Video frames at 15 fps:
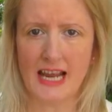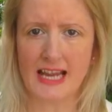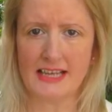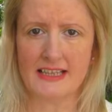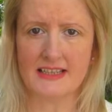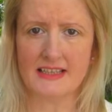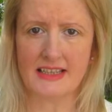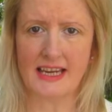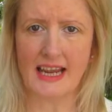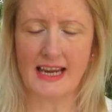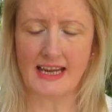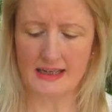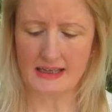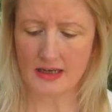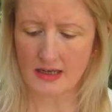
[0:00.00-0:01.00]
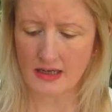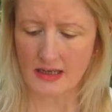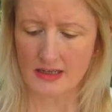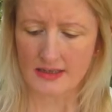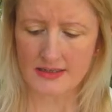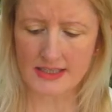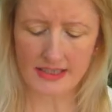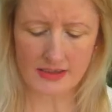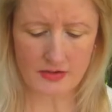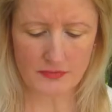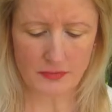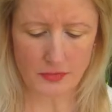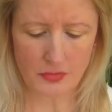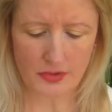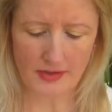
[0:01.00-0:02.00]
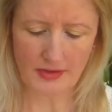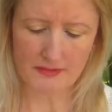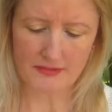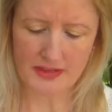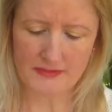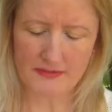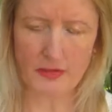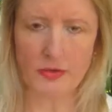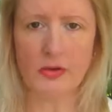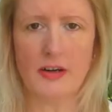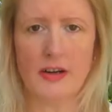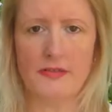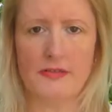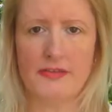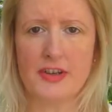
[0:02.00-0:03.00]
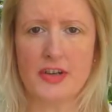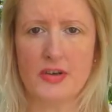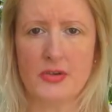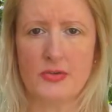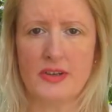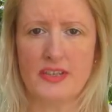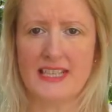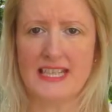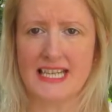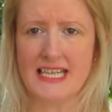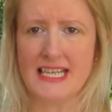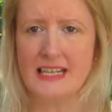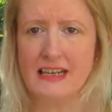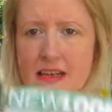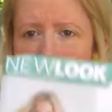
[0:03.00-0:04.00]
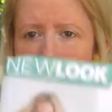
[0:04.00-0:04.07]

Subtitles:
and it's K6434 View D.